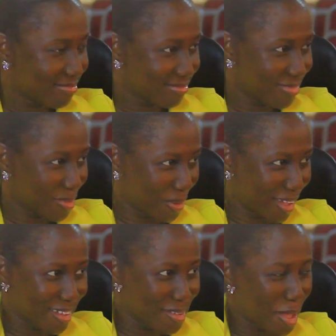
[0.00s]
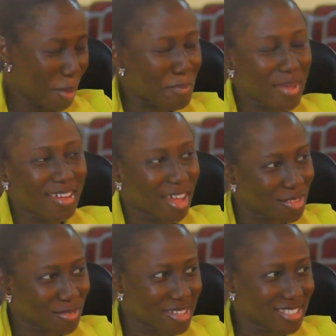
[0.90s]
Okay. Big
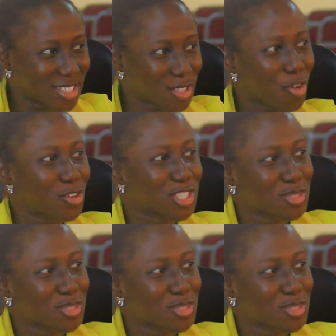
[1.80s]
gatherings or small